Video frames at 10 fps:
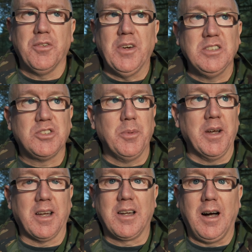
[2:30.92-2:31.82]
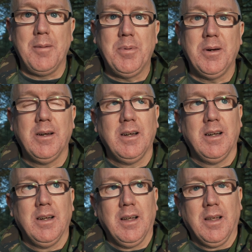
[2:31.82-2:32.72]
to find somewhere to camp.
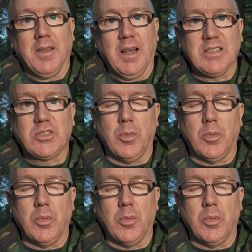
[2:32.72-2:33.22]
The last